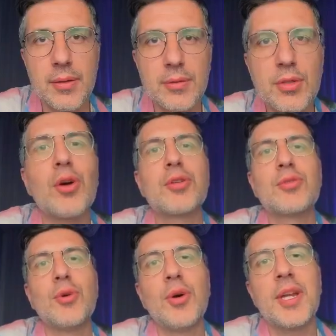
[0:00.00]

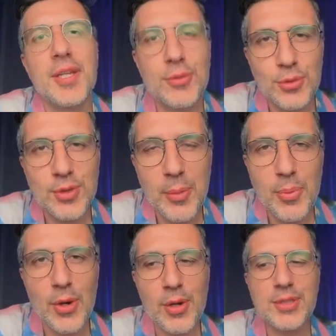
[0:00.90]
Doctori, tutto a
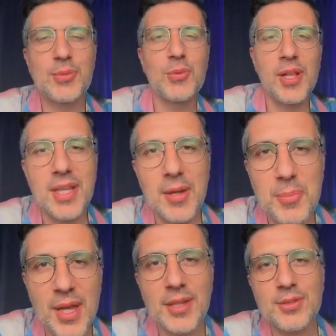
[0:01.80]
post.
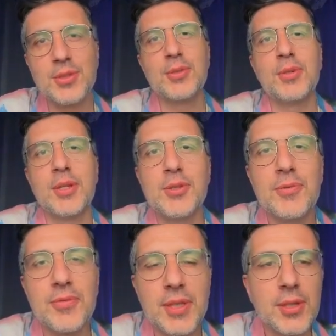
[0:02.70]
Welcome back to a
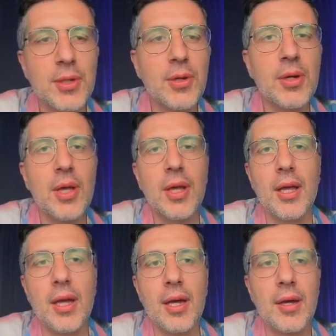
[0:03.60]
new video
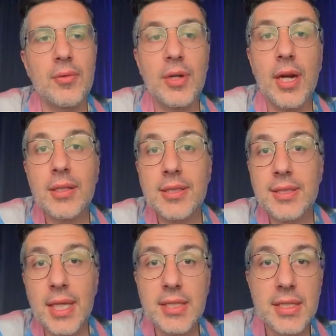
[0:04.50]
regarding
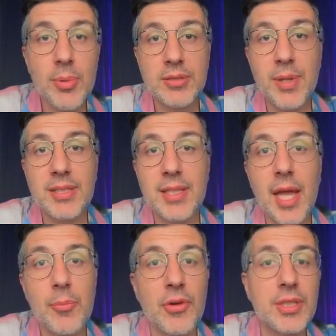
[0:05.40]
Sane C
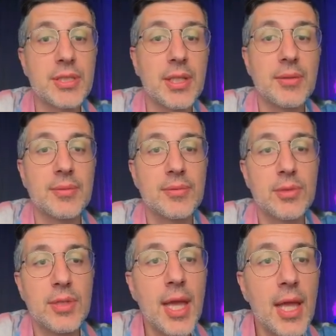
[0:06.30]
libraries. And
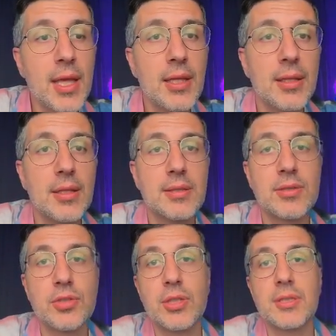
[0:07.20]
today
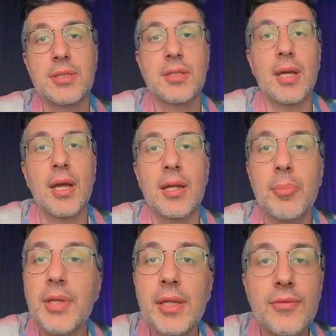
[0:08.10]
is just an
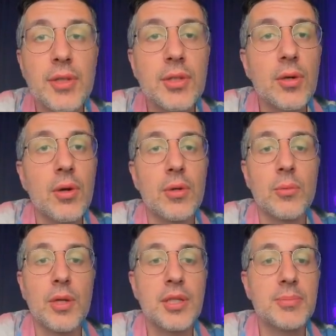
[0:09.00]
update video
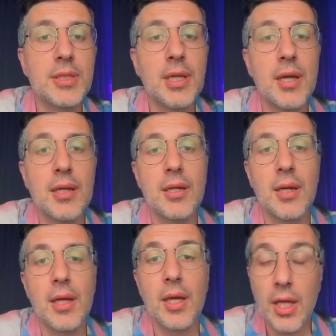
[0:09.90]
on what has been done,
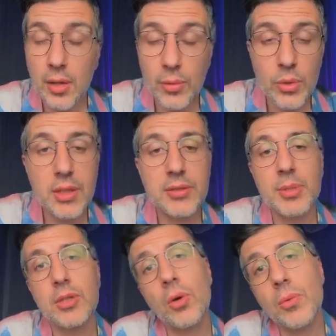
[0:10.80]
what has
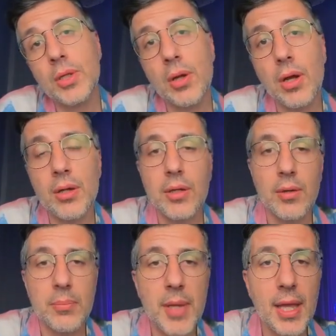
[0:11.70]
been going
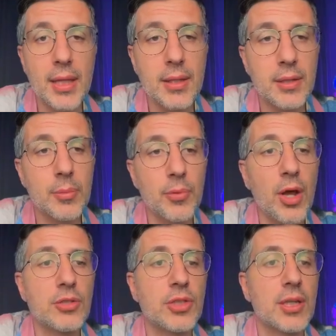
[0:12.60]
on May in the
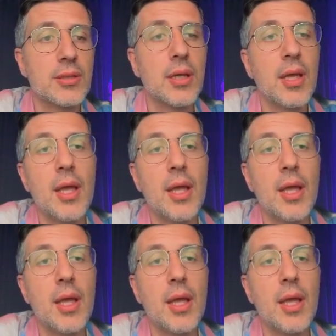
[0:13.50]
project.